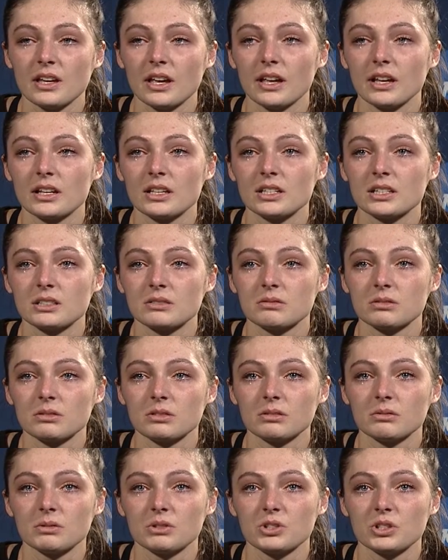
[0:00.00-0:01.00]
and
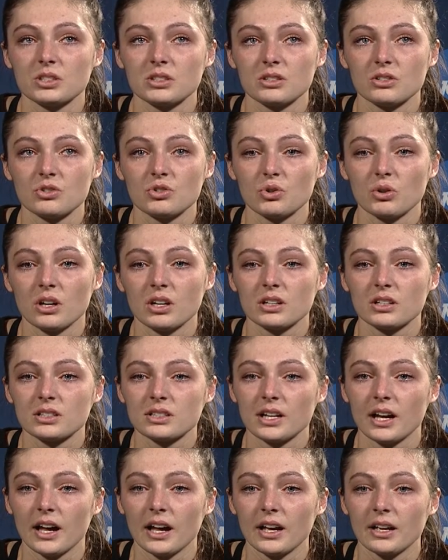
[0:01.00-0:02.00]
we just enjoyed our
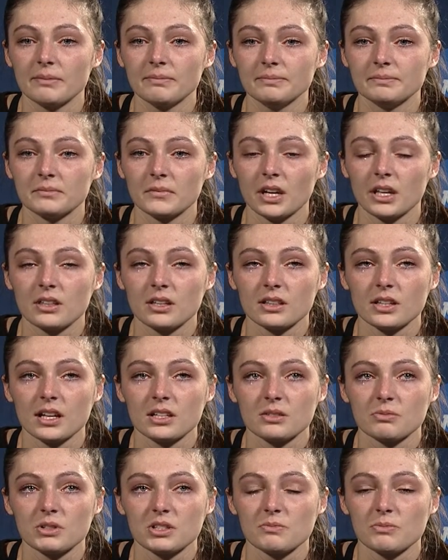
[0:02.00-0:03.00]
time. And I think
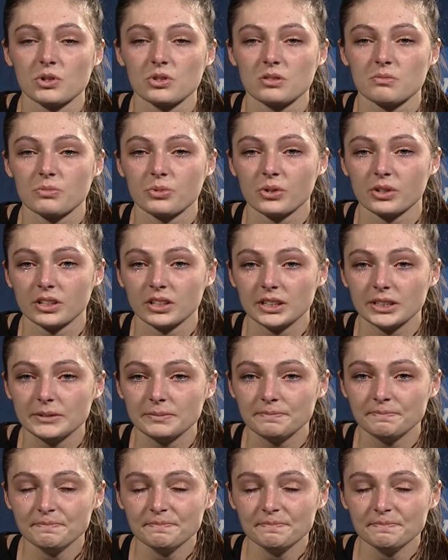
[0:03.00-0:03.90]
that's what's most important